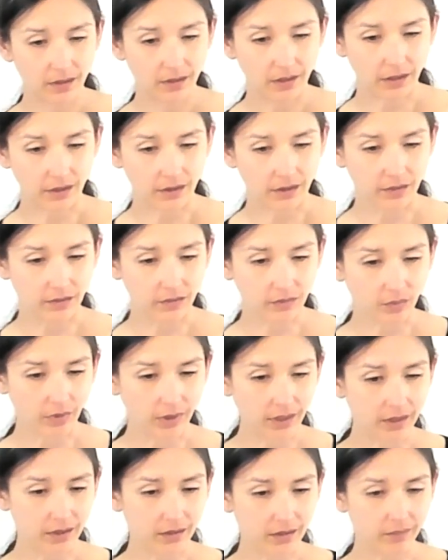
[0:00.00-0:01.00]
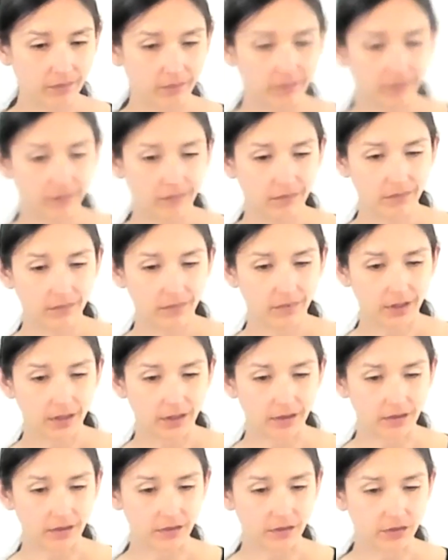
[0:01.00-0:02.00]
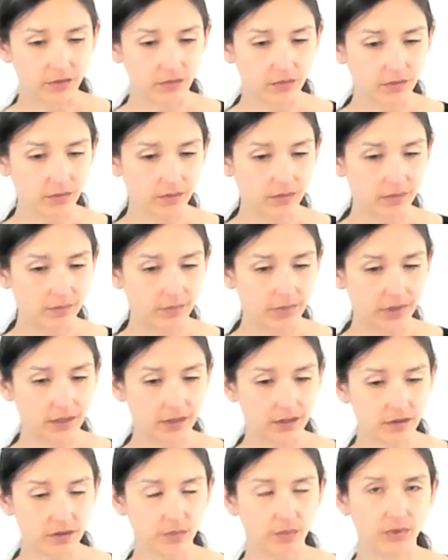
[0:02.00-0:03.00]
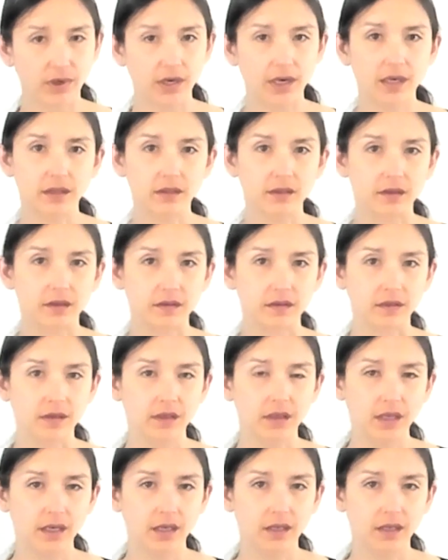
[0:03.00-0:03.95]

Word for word: in this way is to begin to practice